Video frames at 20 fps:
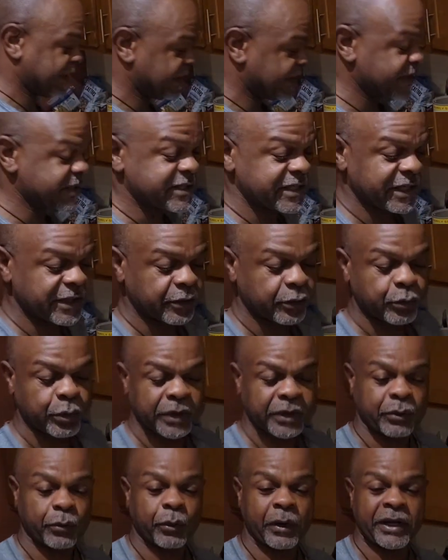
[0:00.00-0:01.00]
an easy and
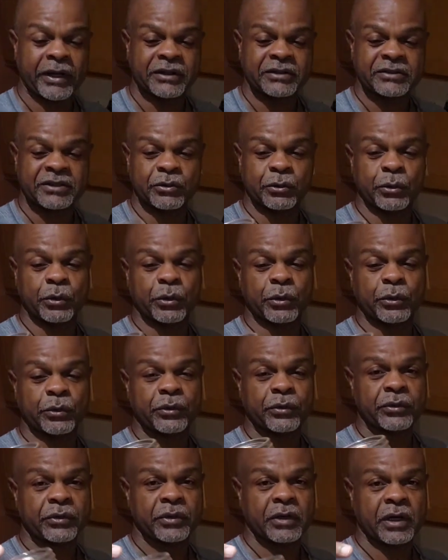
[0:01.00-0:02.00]
quick way to,
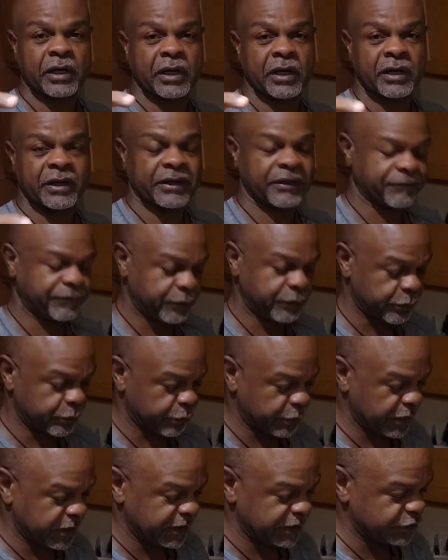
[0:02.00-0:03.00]
if you're
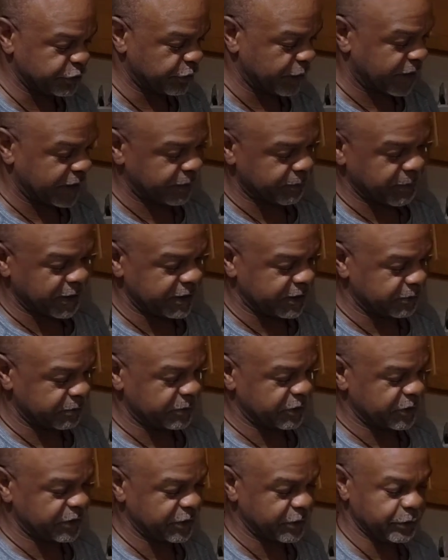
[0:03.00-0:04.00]
really trying to make them
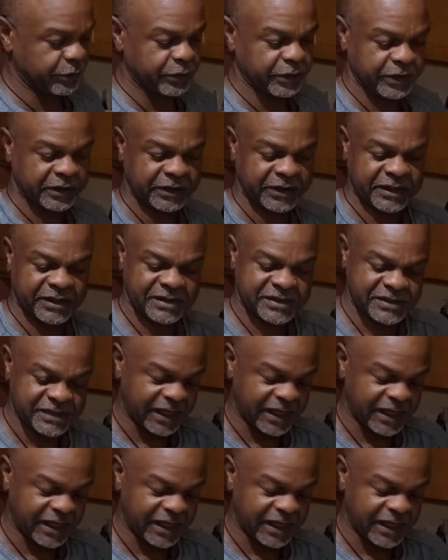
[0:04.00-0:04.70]
cute and get